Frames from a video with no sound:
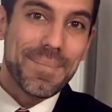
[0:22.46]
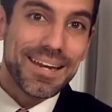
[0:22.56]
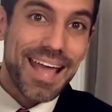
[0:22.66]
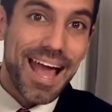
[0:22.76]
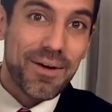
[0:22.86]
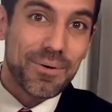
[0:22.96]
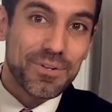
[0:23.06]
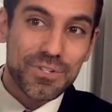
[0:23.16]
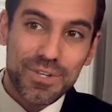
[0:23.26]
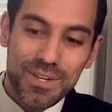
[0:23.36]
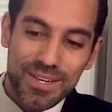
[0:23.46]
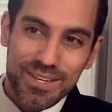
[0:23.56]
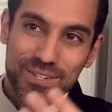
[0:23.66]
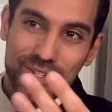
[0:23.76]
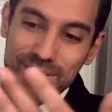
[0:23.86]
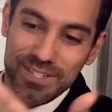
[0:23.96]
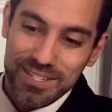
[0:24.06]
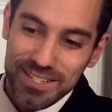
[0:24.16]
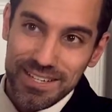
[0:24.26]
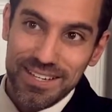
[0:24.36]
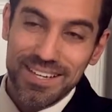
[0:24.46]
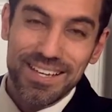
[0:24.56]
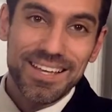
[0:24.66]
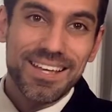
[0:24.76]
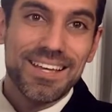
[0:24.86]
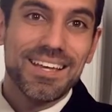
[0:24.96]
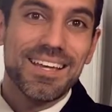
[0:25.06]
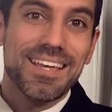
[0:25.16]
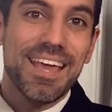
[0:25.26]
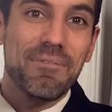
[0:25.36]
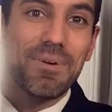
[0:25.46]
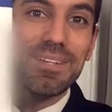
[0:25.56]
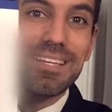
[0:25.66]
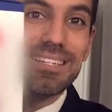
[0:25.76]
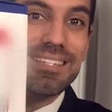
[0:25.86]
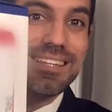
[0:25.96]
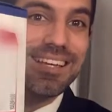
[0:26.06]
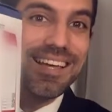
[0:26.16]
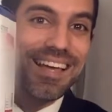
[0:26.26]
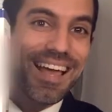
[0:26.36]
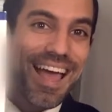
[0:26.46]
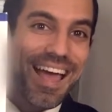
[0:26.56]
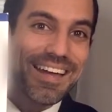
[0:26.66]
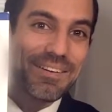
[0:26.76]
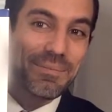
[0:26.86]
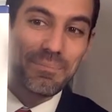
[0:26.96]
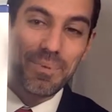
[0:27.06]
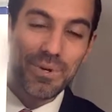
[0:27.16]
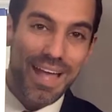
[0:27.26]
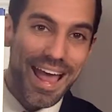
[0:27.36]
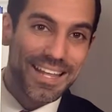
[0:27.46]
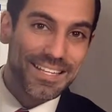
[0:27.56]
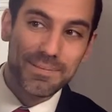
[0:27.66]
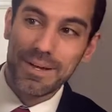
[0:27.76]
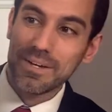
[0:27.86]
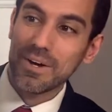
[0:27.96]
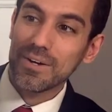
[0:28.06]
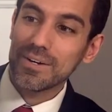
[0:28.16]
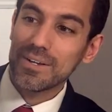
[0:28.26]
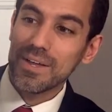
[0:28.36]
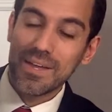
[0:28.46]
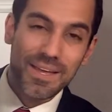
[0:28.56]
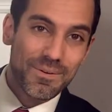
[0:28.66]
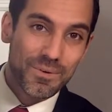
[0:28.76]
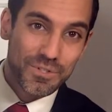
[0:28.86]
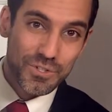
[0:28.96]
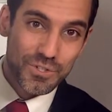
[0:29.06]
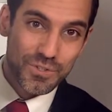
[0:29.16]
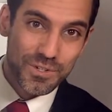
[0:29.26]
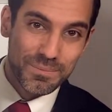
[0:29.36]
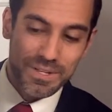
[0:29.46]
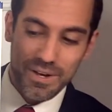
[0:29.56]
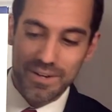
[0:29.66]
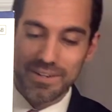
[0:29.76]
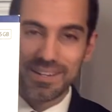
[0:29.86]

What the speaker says: hours just to get one of these, and adding it to my cart was extremely hard.